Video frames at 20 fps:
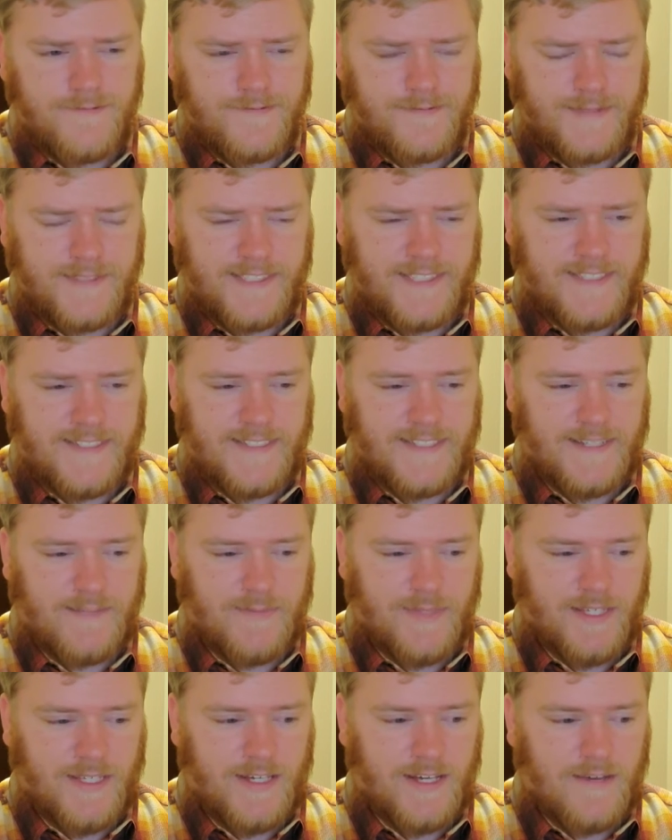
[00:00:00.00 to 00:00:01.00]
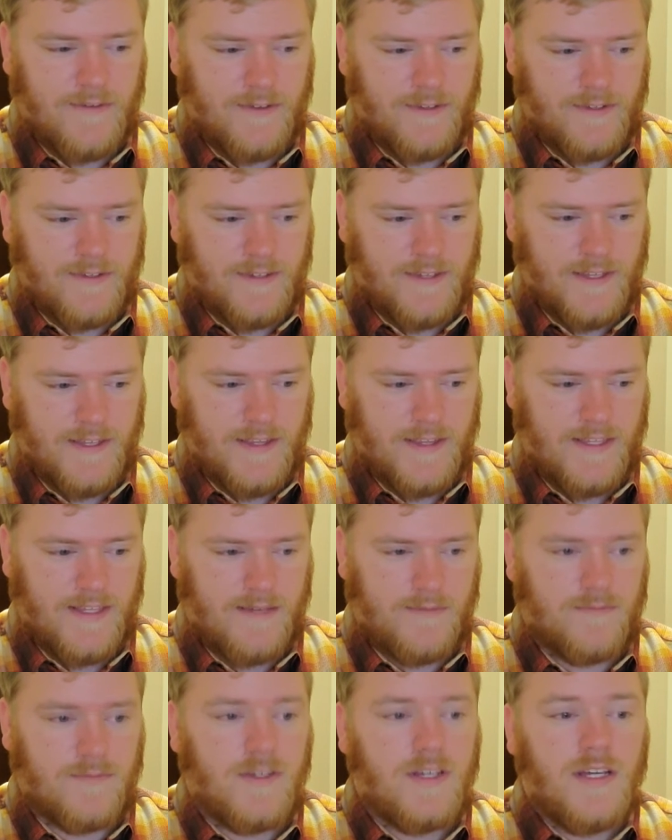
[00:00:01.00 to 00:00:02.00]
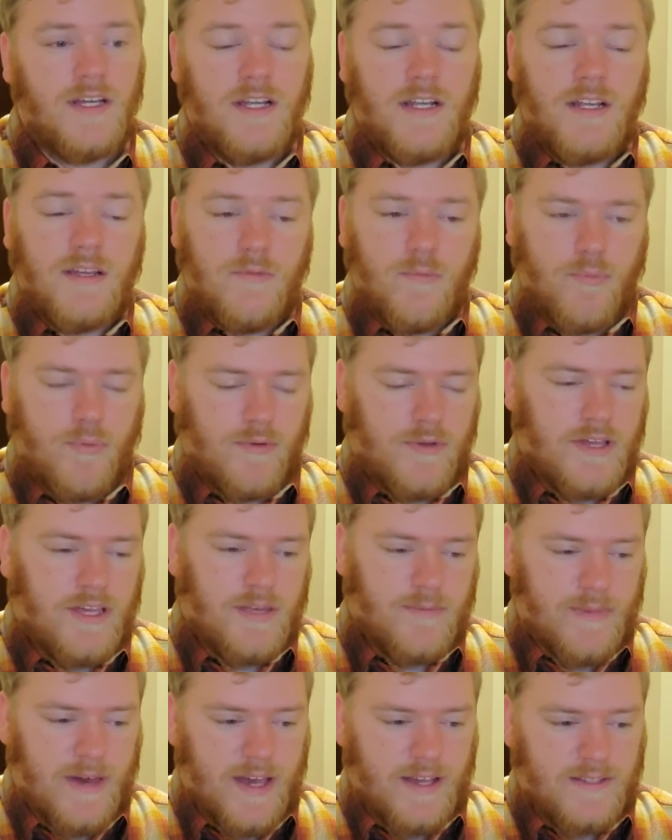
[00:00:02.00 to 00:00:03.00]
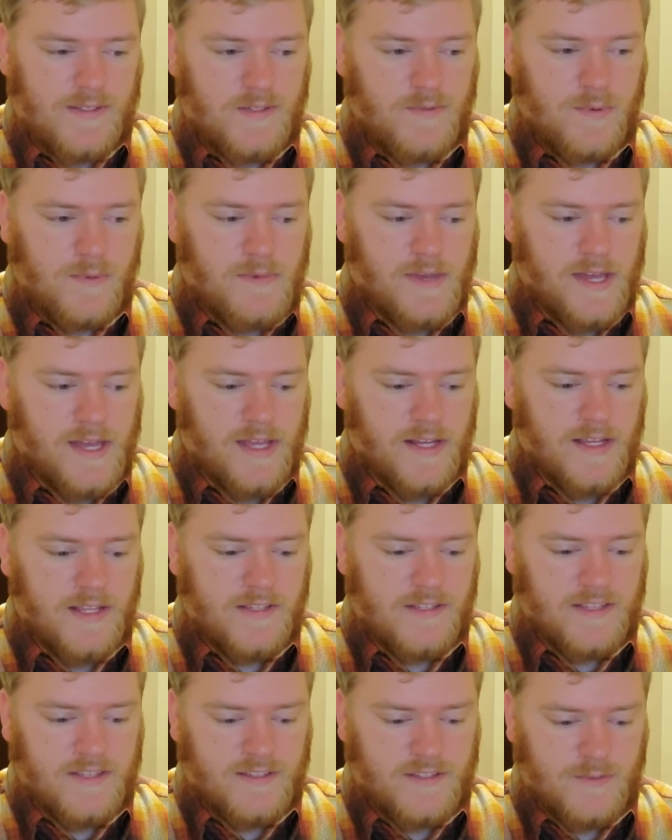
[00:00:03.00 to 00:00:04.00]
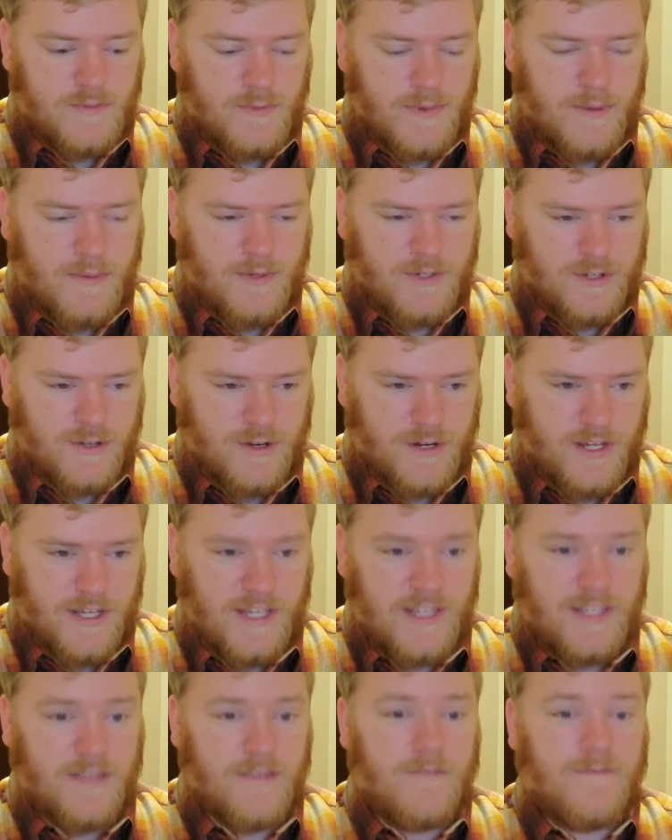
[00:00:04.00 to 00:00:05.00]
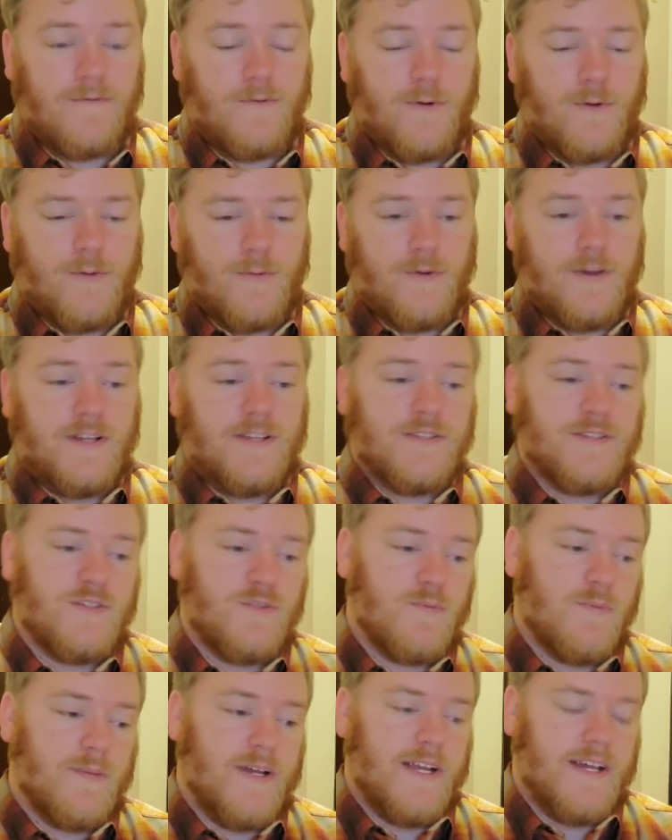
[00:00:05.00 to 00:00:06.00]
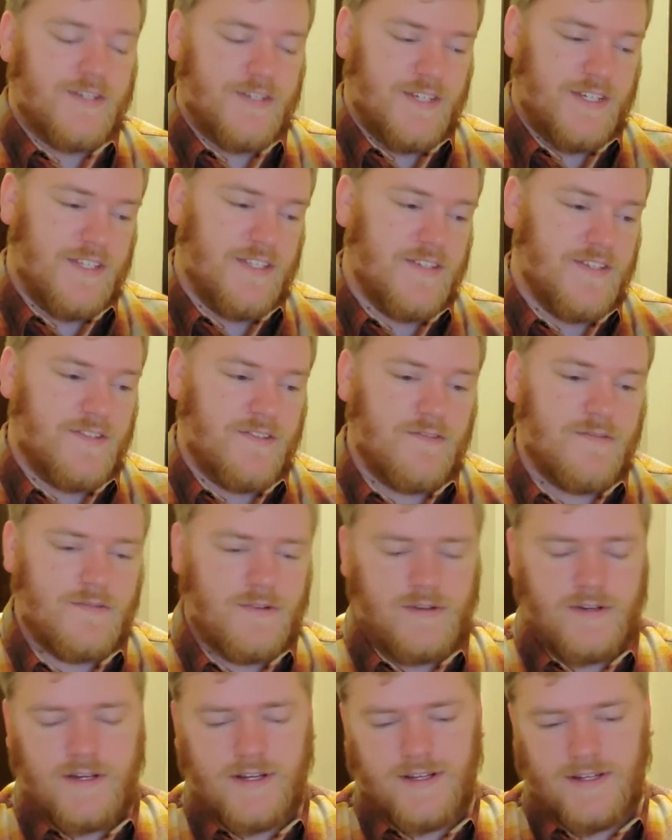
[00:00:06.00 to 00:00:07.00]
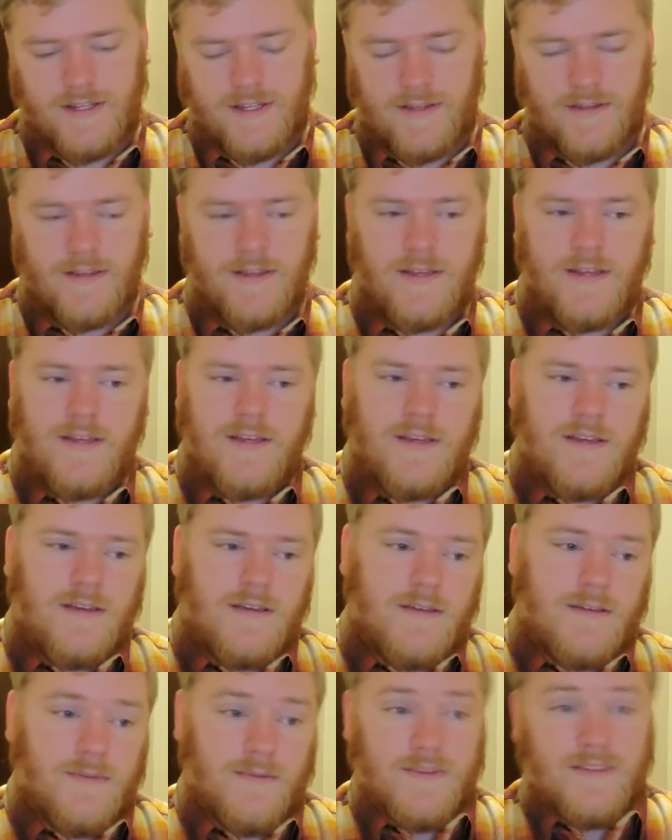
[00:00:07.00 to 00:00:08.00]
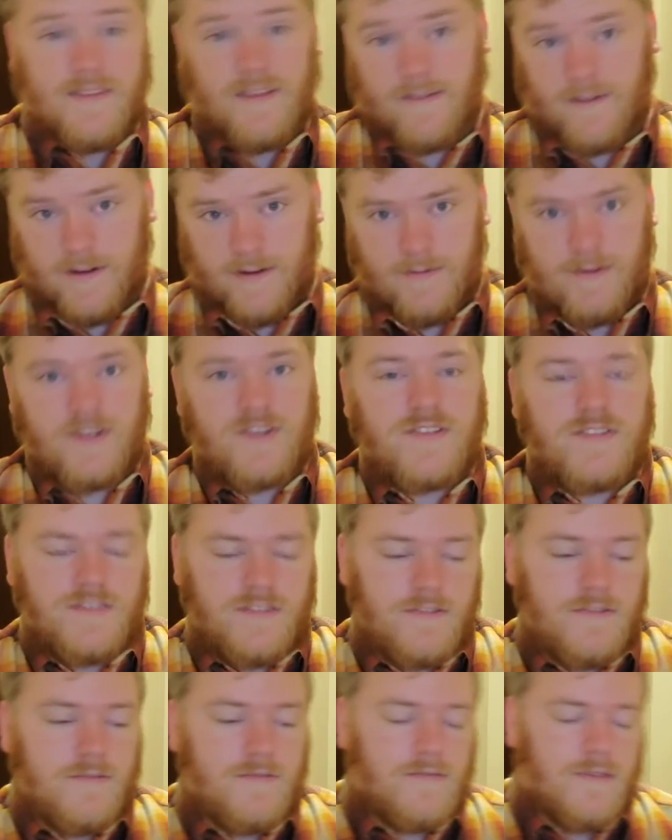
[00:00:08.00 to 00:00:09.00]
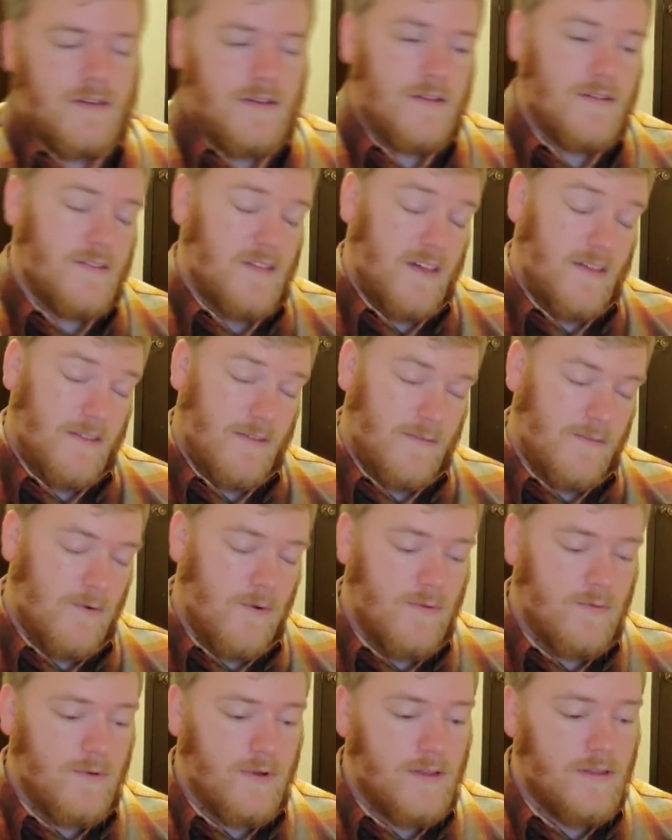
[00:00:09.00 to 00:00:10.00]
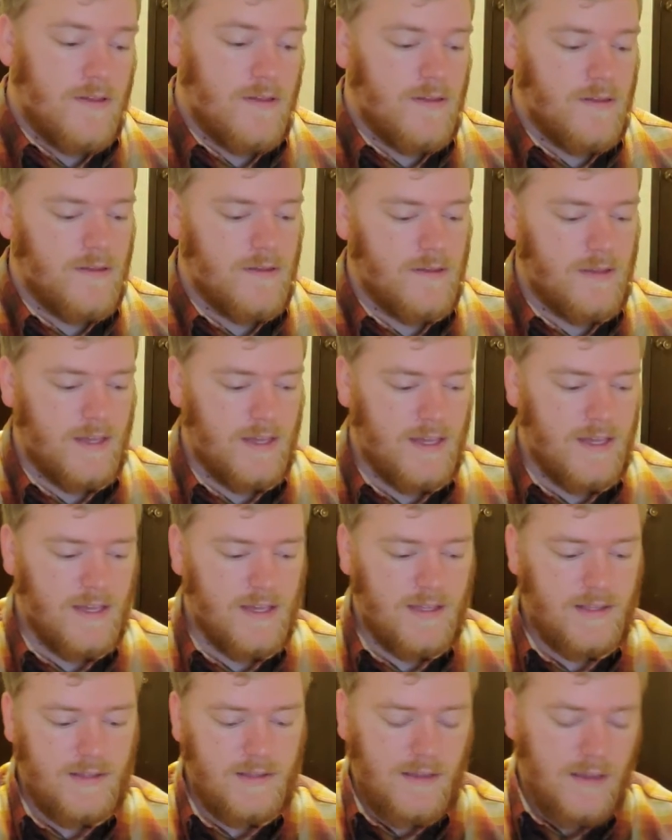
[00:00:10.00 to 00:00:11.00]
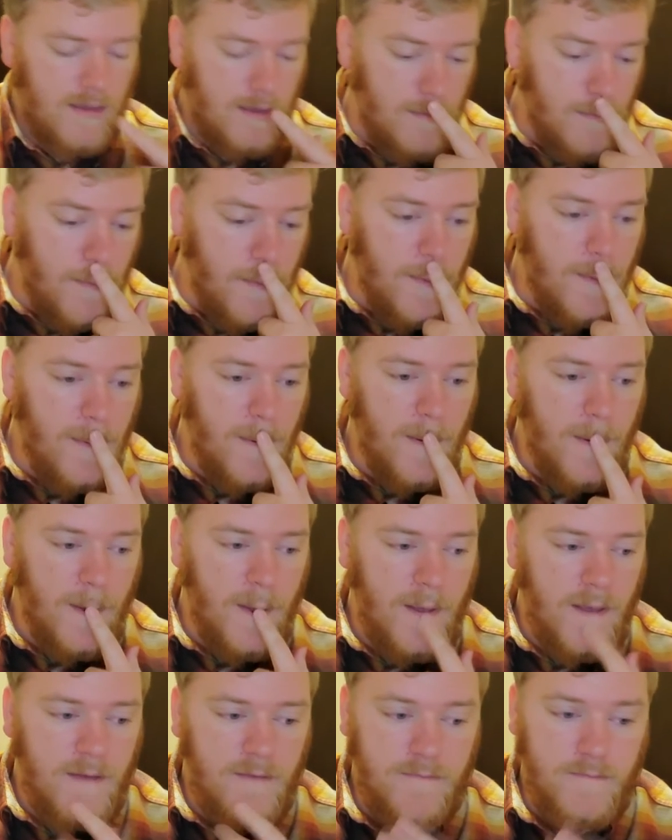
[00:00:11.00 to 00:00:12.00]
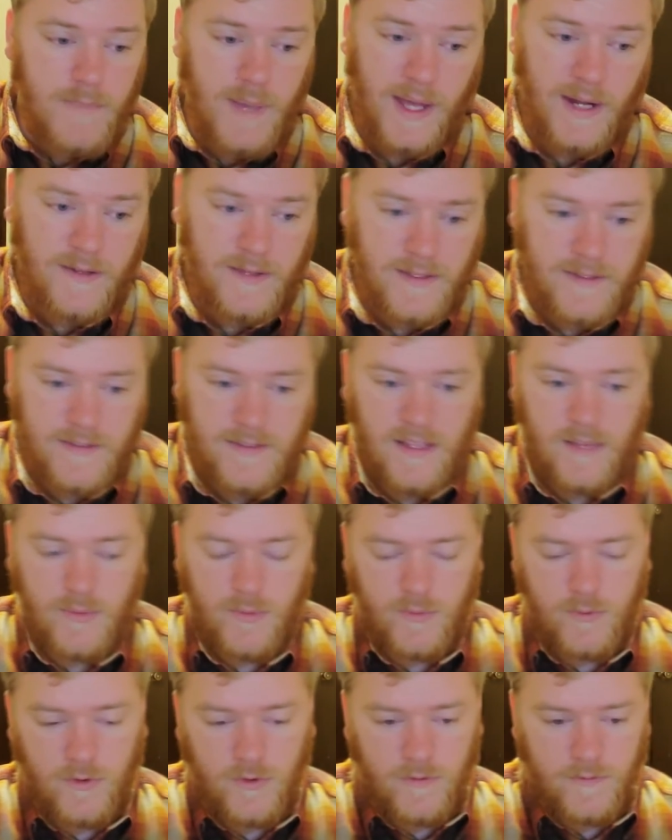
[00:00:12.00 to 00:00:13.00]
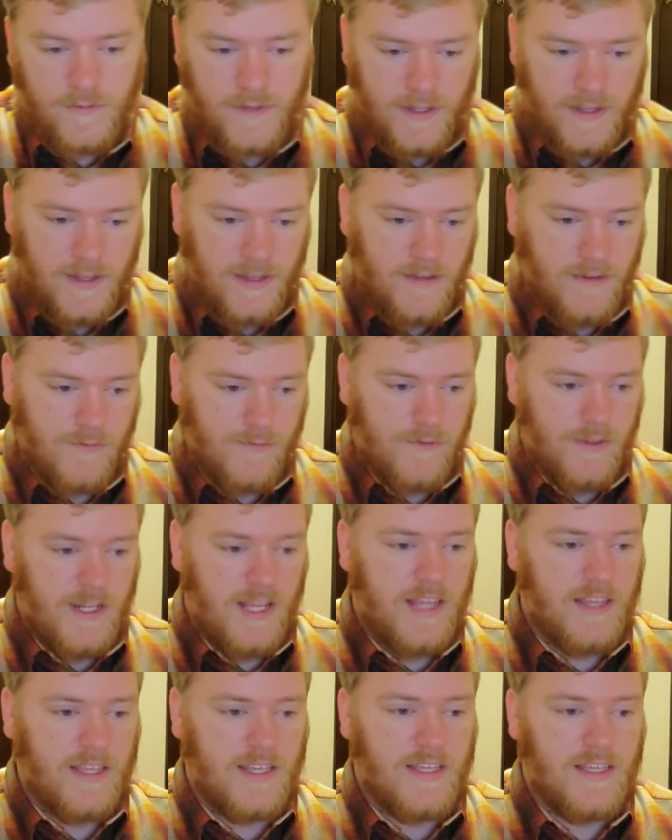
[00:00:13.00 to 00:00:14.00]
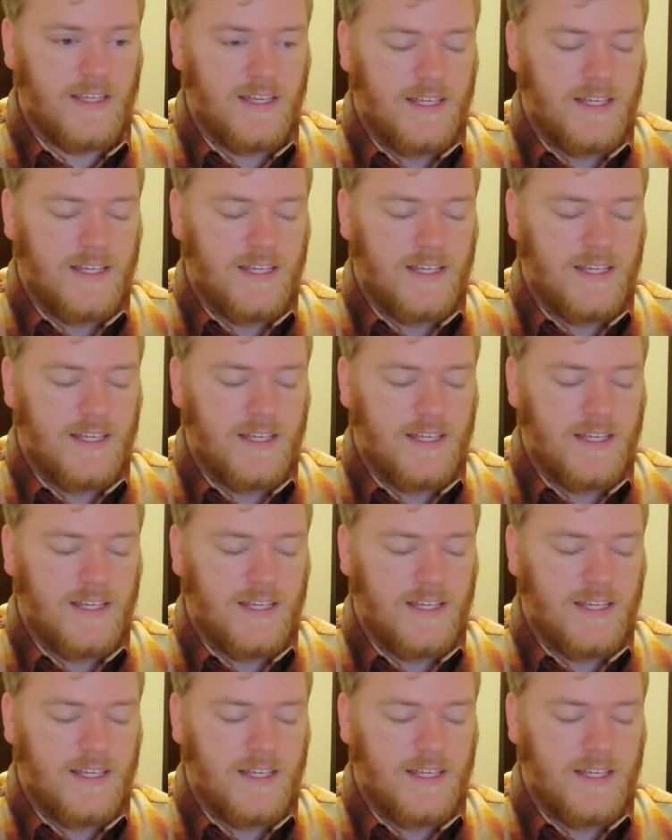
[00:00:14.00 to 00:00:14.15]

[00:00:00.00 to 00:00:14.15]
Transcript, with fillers: is going to be obviously them bringing back Superman and then Superman returning, and then the fourth one is Superman actually getting his suit on, and because I already watched the suit, the, the fourth one, and um, battling Steppenwolf in the finale.